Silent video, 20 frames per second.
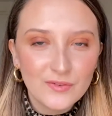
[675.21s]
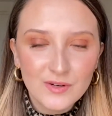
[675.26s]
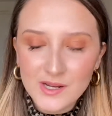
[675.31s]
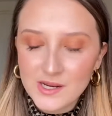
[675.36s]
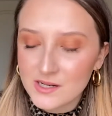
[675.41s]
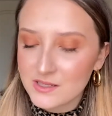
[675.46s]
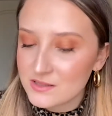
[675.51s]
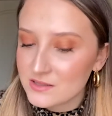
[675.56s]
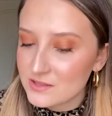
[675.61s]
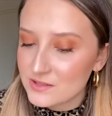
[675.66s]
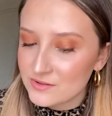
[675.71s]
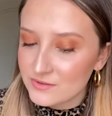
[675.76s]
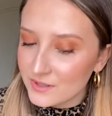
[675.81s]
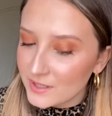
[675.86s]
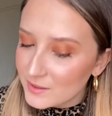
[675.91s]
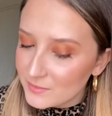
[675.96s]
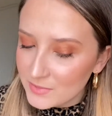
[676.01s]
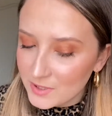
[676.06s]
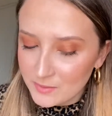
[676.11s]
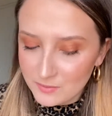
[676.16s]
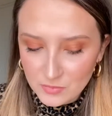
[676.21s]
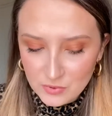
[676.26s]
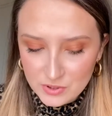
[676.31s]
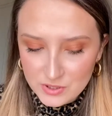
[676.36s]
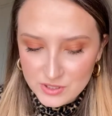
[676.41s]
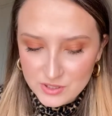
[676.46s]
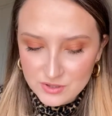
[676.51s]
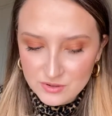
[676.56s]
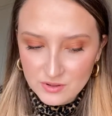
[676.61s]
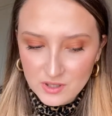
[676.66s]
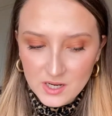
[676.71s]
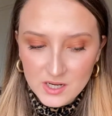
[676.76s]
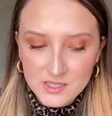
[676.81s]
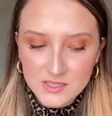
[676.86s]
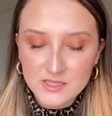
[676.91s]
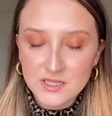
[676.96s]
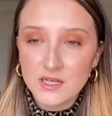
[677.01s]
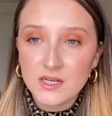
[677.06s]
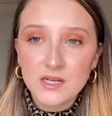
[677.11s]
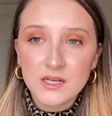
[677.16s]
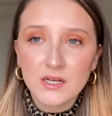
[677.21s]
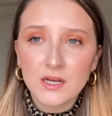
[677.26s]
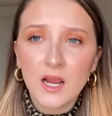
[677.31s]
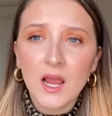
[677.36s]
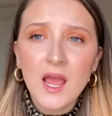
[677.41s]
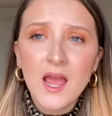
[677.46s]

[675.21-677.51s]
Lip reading: extremely moisturizing,